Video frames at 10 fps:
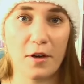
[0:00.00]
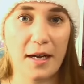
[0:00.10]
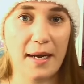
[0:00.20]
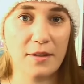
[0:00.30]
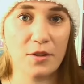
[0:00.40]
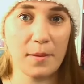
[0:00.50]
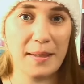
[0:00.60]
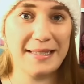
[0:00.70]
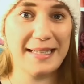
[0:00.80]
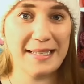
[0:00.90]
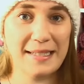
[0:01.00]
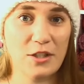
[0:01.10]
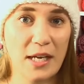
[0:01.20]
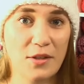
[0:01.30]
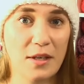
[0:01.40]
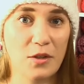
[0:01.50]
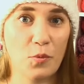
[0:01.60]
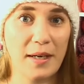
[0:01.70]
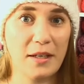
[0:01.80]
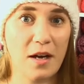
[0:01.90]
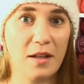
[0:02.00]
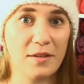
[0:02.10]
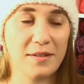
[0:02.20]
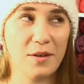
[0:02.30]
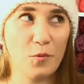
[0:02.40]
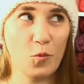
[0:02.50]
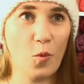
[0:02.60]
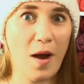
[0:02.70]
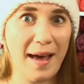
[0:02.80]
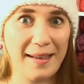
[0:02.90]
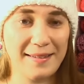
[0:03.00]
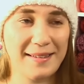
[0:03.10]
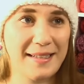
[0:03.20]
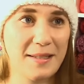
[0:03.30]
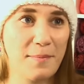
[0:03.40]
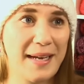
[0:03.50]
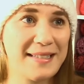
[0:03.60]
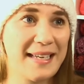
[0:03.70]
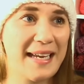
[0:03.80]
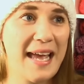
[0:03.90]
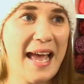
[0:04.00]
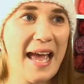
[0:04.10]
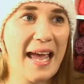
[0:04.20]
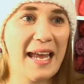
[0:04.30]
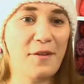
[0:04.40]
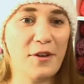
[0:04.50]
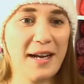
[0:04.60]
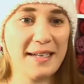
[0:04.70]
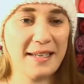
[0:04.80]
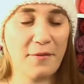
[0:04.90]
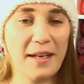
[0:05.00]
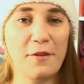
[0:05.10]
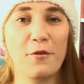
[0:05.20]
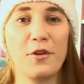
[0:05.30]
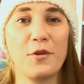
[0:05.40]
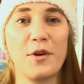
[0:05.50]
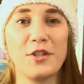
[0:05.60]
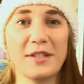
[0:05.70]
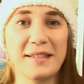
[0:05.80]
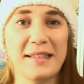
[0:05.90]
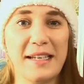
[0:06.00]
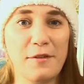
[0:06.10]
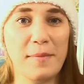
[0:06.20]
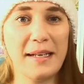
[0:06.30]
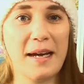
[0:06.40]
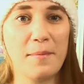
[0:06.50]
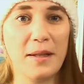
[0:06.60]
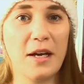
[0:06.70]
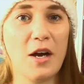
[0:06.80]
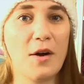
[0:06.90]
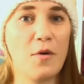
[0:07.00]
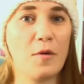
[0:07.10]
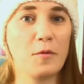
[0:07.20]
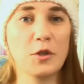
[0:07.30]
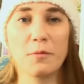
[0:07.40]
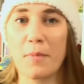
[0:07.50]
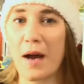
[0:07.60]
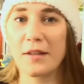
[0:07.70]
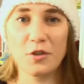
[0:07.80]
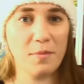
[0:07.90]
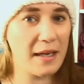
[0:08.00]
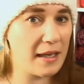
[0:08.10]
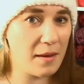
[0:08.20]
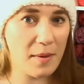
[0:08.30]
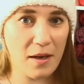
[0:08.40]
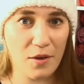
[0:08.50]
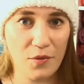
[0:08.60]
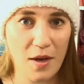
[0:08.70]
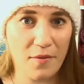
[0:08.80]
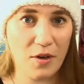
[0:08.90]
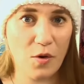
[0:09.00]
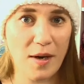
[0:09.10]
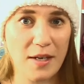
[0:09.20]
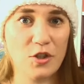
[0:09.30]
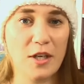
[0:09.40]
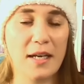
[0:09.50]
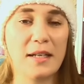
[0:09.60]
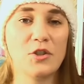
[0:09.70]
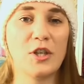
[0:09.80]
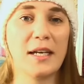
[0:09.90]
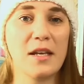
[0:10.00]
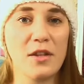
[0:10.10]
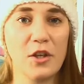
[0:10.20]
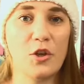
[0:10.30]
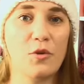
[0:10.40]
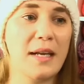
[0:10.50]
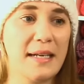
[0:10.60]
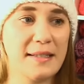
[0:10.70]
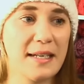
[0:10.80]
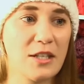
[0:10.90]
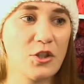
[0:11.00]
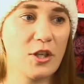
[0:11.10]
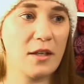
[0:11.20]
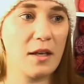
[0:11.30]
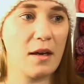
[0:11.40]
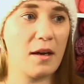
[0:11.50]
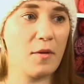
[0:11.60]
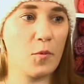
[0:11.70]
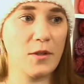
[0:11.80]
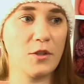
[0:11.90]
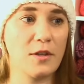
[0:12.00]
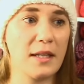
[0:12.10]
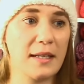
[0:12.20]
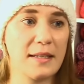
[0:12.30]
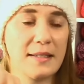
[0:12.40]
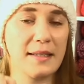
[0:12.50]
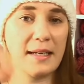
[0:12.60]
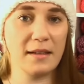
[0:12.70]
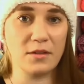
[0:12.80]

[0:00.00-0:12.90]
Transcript: Okay. So that means less than 10, uh, $20. What? That's amazing. If you guys have any further questions, leave me down below. Respond to my email if you have a question. Check out the Q&A section uh, once you click this link.